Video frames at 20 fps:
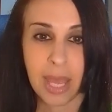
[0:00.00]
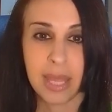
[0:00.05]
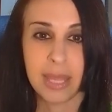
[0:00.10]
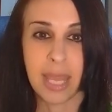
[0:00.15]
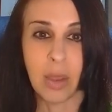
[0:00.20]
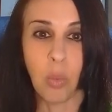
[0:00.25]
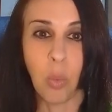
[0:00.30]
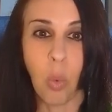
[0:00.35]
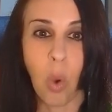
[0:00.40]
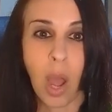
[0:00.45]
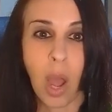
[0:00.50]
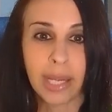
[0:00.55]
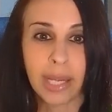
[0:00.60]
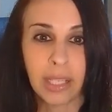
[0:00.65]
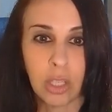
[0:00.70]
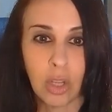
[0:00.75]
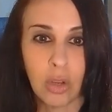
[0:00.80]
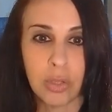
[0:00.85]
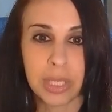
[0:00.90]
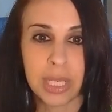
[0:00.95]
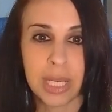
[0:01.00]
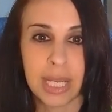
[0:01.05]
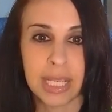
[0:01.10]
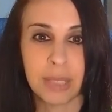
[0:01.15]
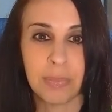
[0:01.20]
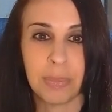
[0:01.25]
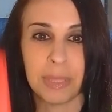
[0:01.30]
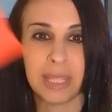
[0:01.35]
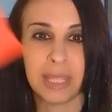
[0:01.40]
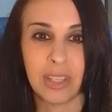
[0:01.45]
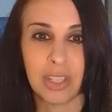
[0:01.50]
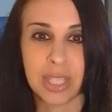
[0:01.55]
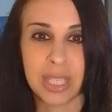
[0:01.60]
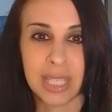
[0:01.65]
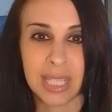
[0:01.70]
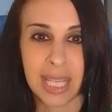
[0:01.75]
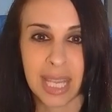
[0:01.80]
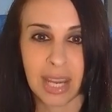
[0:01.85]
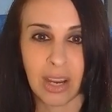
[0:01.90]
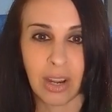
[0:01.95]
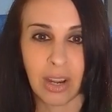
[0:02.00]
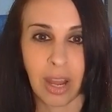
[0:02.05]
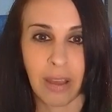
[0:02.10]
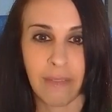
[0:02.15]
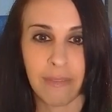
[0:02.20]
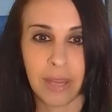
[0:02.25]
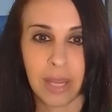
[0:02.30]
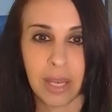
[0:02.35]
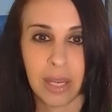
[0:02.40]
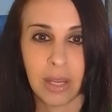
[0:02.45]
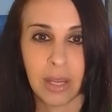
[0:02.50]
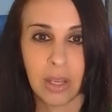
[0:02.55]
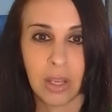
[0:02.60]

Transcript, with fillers: they want closeness, but they're scared of it.